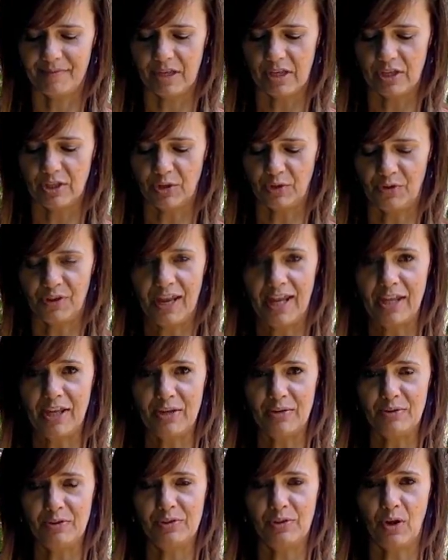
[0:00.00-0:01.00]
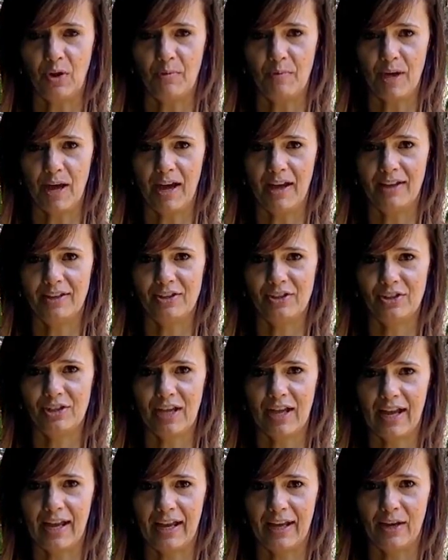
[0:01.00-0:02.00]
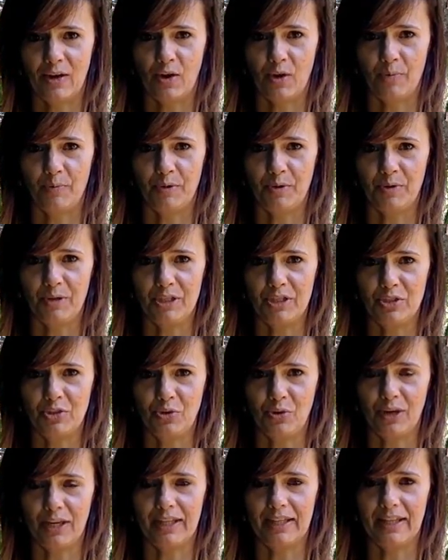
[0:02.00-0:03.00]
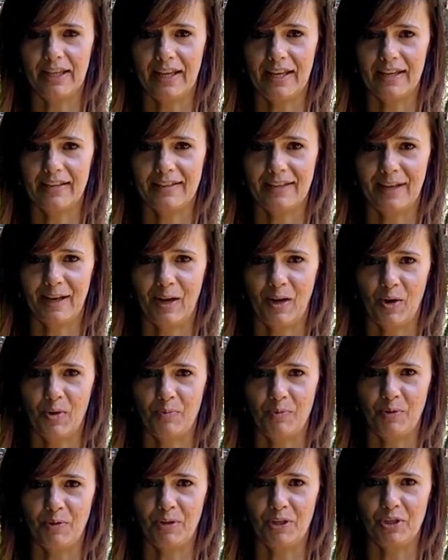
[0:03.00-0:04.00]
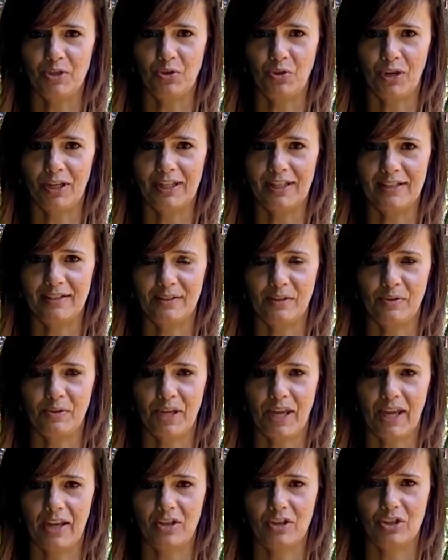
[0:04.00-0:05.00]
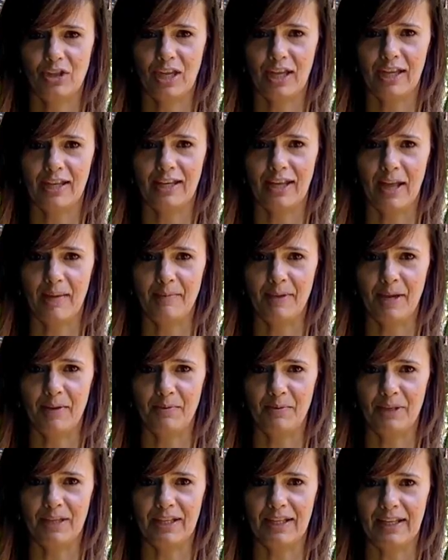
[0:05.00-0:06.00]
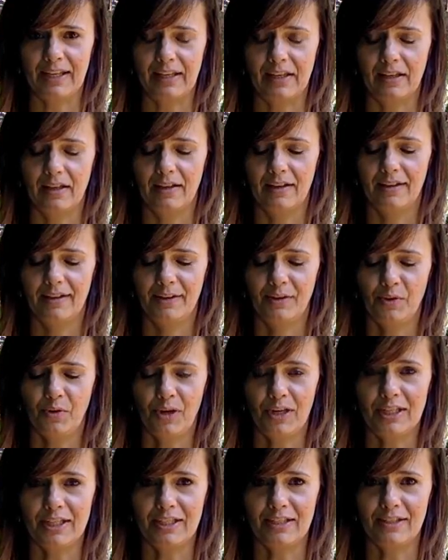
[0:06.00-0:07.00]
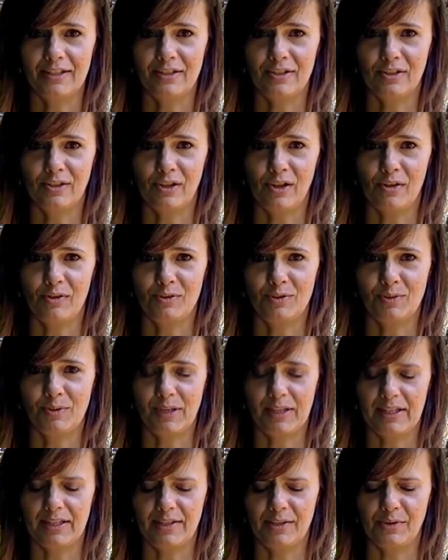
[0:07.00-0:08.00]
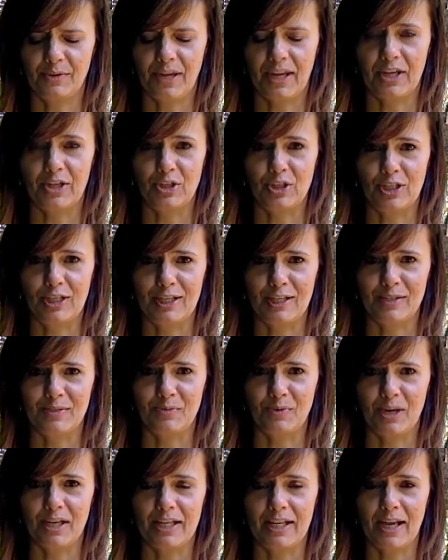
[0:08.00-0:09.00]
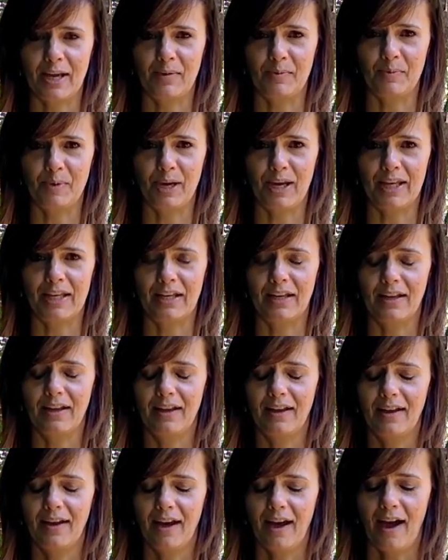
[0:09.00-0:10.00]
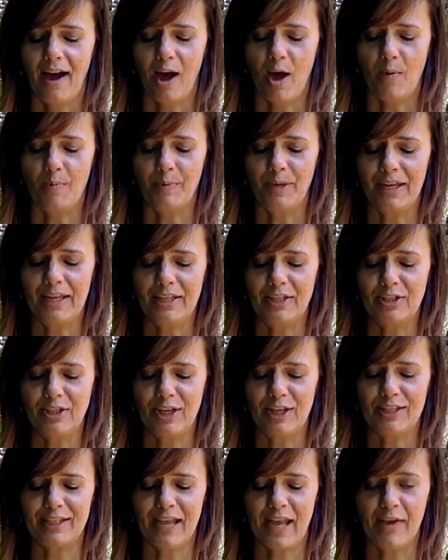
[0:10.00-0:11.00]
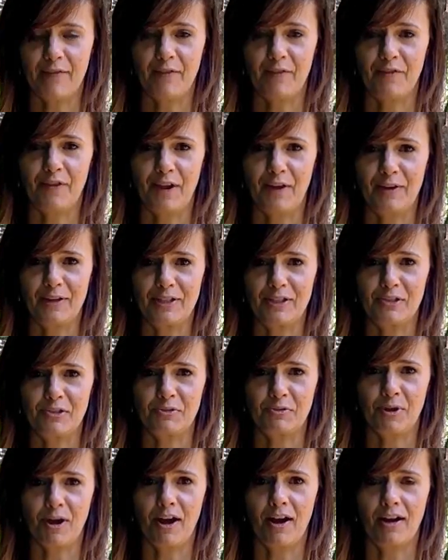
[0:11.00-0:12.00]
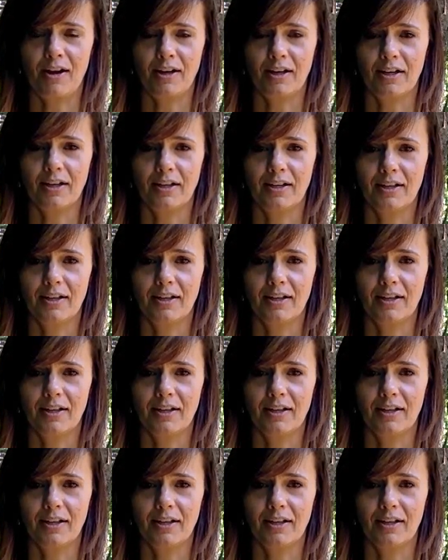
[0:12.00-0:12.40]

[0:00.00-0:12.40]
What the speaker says: So thank you so much. I hope you enjoyed this, and I hope you enjoyed this location. I'm not really going to disclose where this location is right now, but it does have a very strong